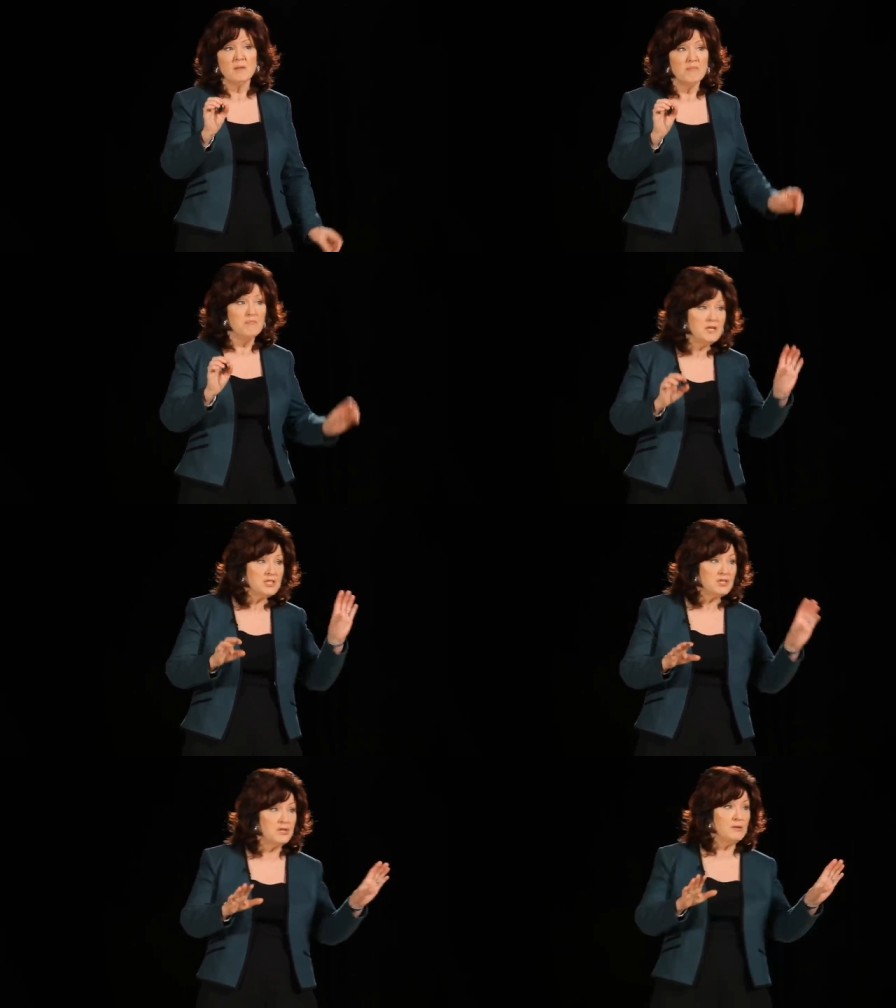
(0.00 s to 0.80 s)

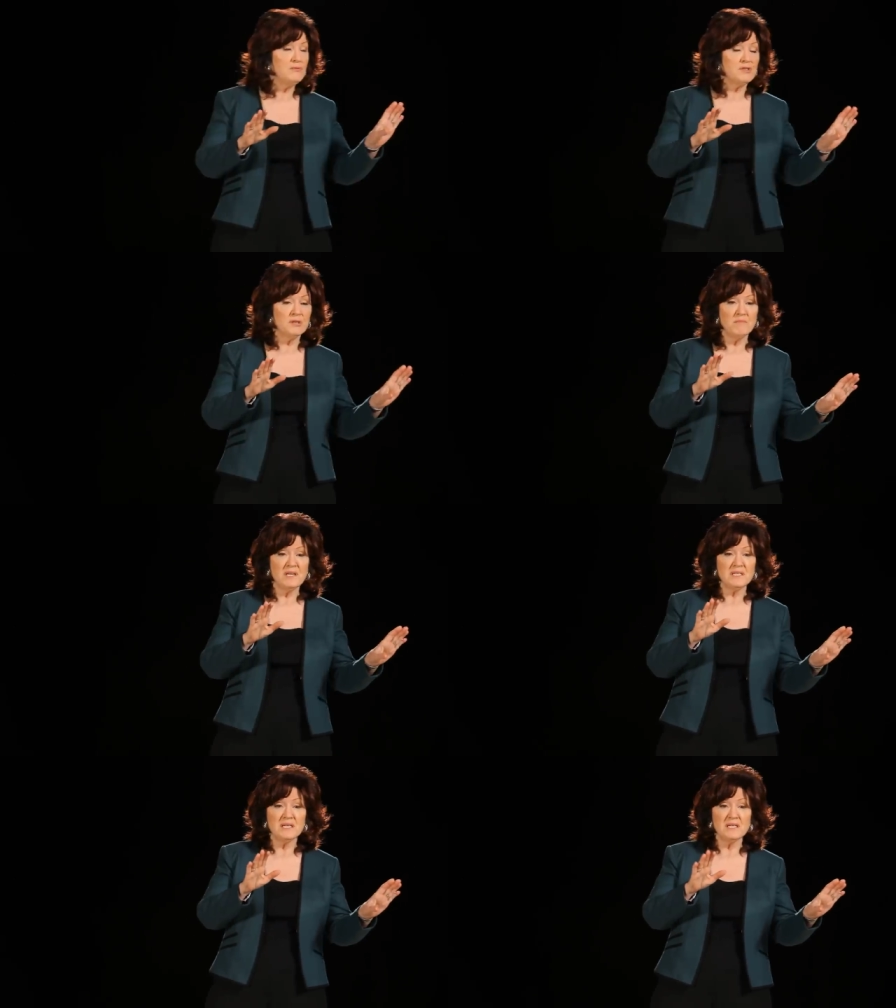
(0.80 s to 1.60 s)
miscues and
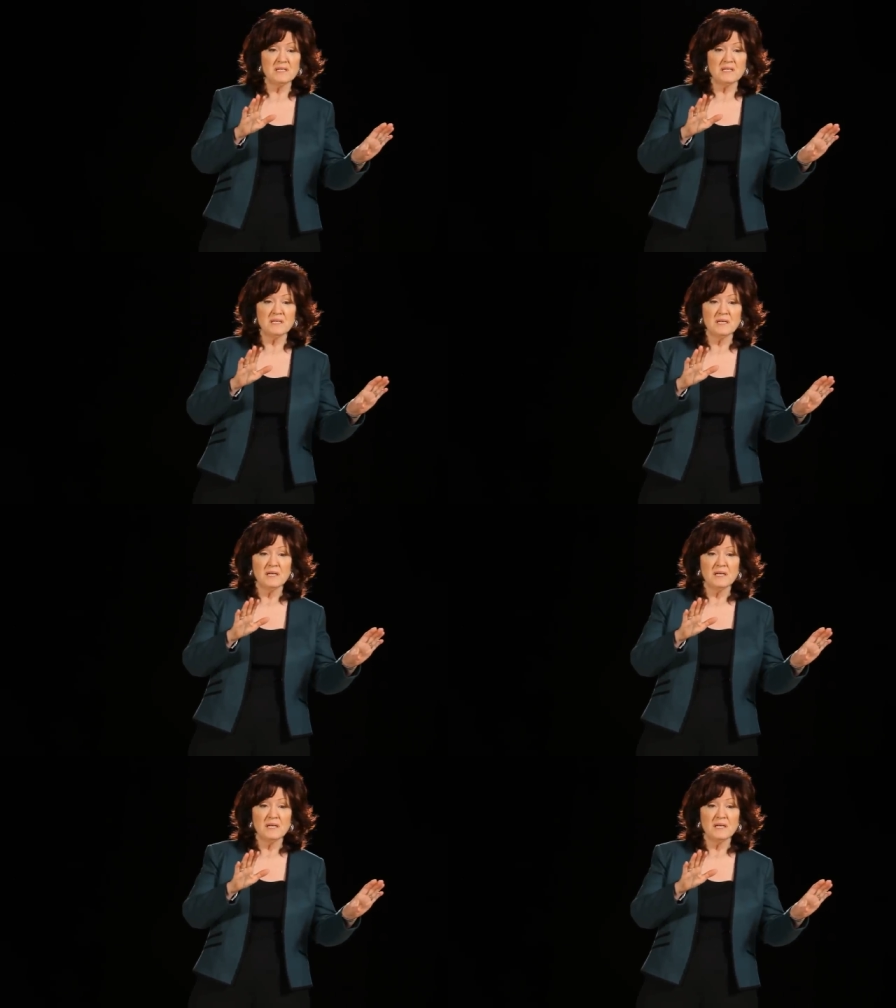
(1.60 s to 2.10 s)
misses,